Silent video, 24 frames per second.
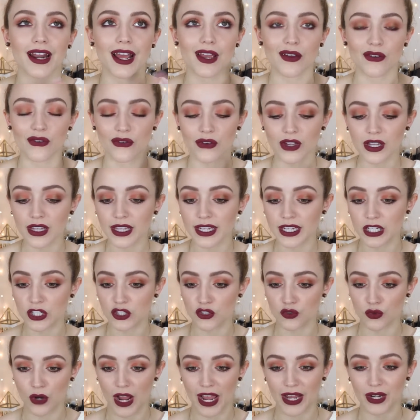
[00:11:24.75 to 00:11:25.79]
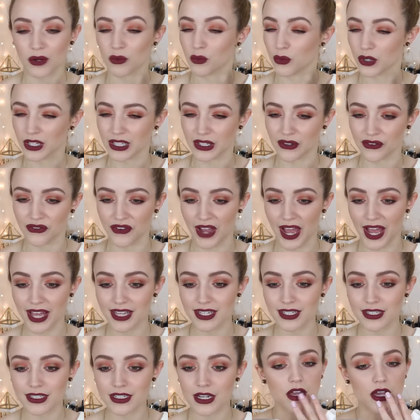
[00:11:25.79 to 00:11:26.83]
I feel like it dried really
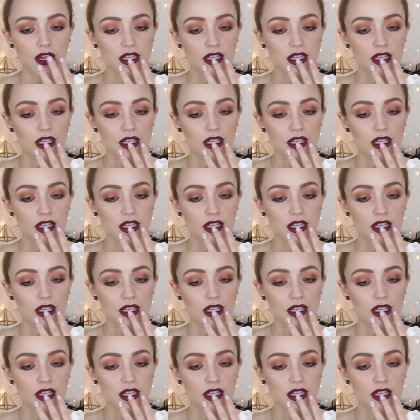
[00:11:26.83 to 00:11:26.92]
fast.